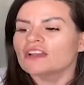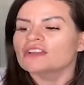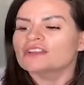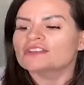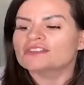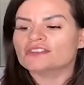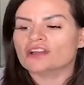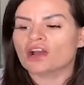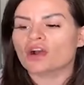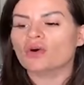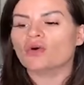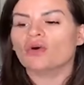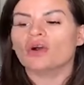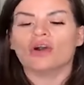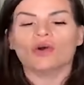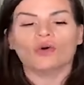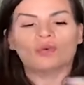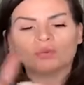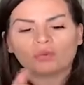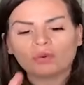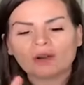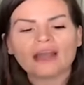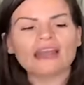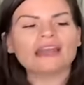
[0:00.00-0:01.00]
So
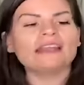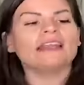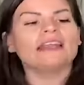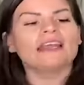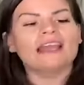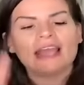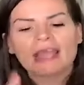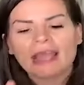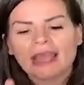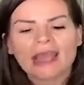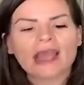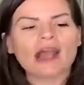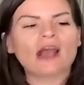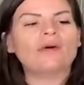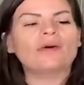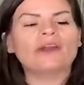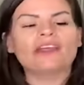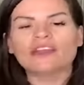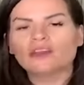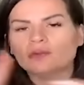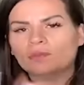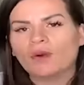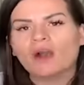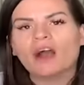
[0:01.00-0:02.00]
what, how,
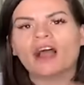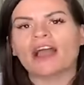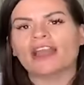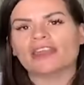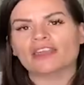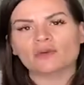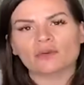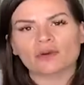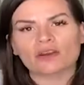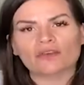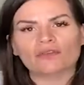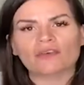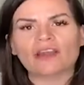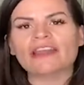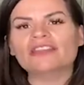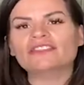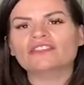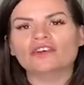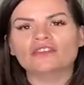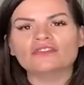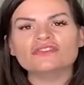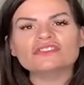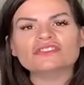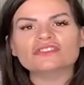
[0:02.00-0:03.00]
and why. You want to write
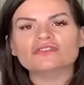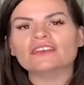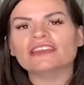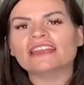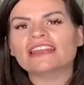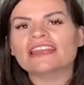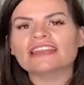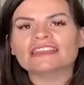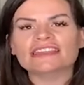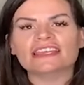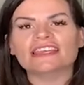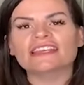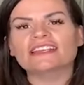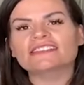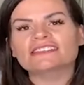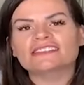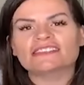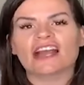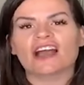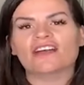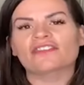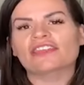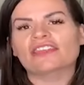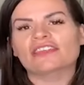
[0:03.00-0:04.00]
those 3 things down.